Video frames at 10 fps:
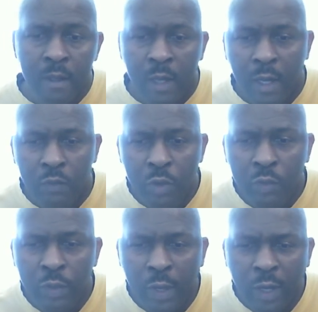and uh, we
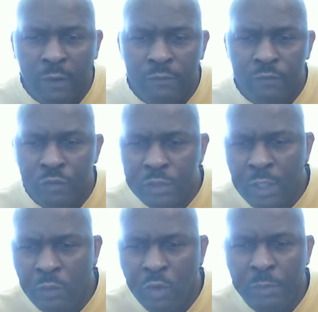will have which
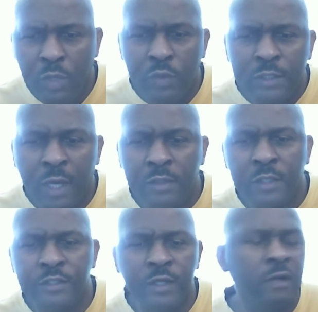will be without
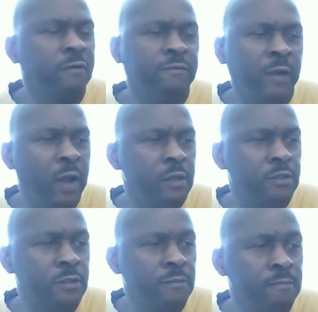a
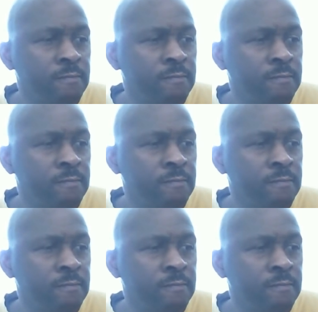sacrifice.